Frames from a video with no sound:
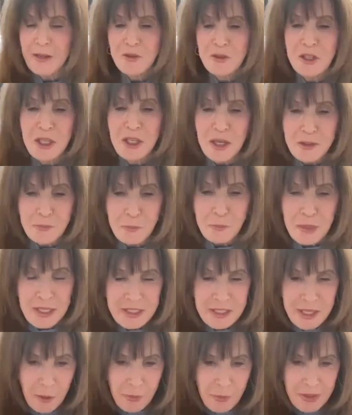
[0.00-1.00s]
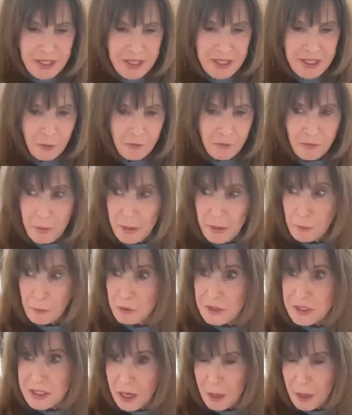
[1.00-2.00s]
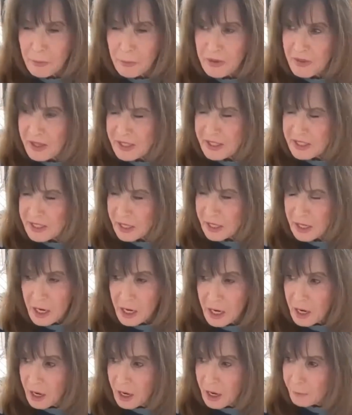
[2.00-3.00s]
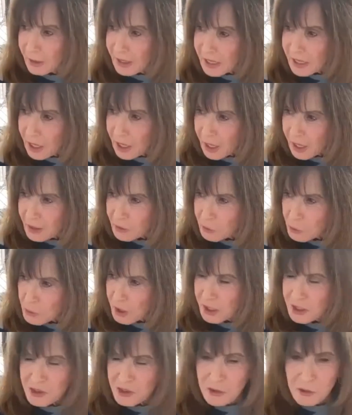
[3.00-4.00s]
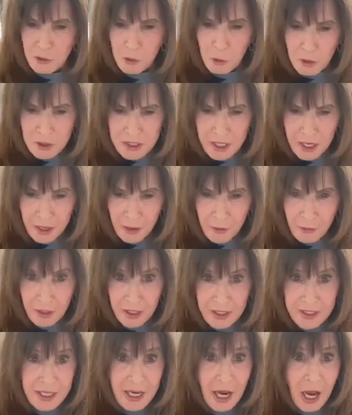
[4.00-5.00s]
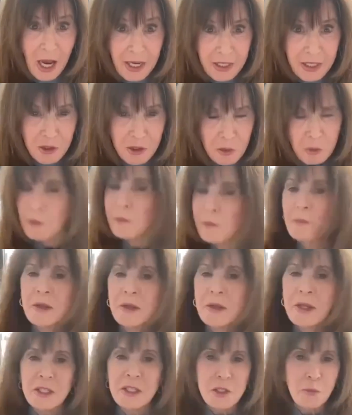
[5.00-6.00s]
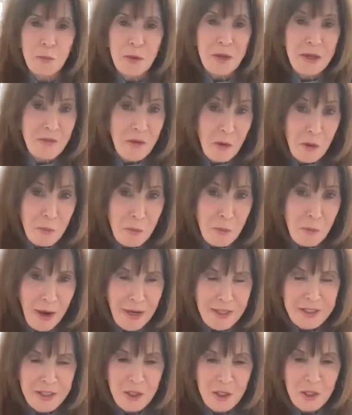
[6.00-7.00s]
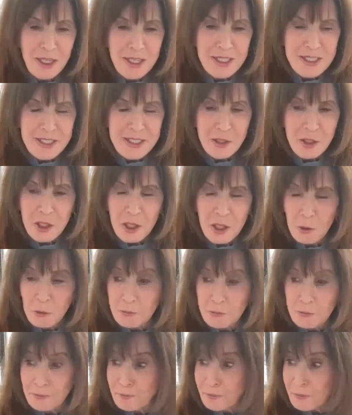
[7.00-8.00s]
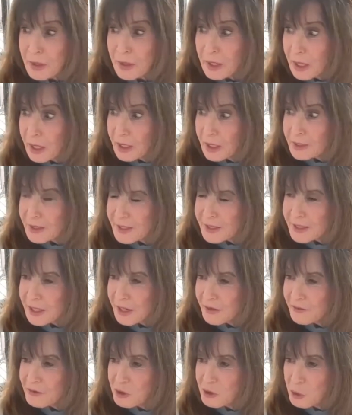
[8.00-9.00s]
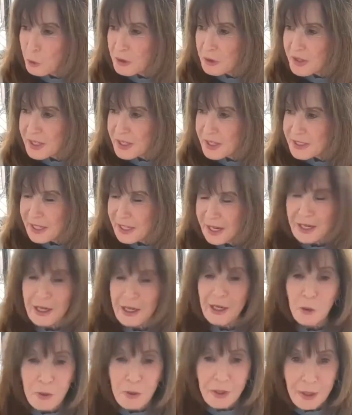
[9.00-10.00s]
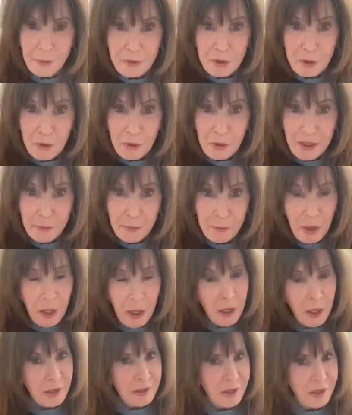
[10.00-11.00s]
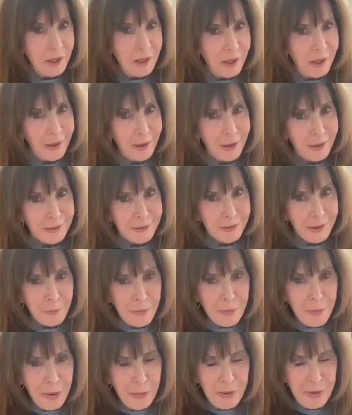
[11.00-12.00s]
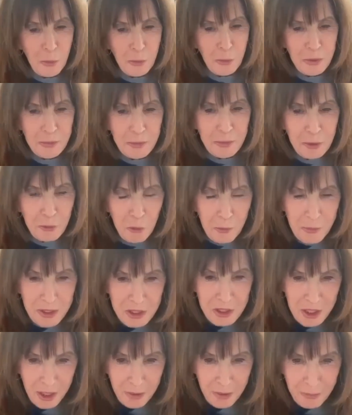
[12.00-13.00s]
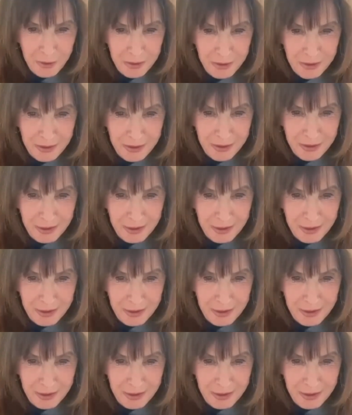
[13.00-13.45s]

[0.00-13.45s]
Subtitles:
I used to cut his hair myself. And people would stop me and they'd say, "My God, who cuts your dog's hair?" And I'd say, "I do." So being very practical, I said, listen, I'm doing this and I don't know what I'm doing. Let me maybe open up a grooming shop.